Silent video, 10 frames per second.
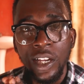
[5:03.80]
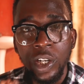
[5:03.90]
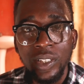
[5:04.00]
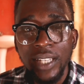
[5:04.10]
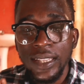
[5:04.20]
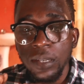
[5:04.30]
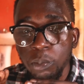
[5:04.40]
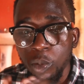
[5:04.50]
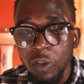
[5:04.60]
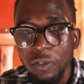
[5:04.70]
declutter the
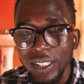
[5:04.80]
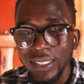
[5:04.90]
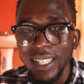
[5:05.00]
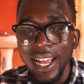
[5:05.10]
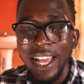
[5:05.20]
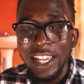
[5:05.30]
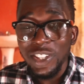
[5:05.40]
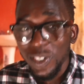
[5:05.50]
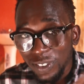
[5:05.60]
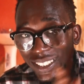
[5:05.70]
movies
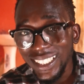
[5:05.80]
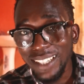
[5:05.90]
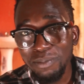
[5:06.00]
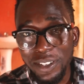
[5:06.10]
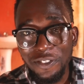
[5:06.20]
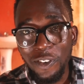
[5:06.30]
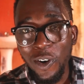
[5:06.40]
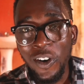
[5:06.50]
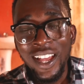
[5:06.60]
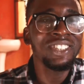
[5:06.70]
that you've seen before,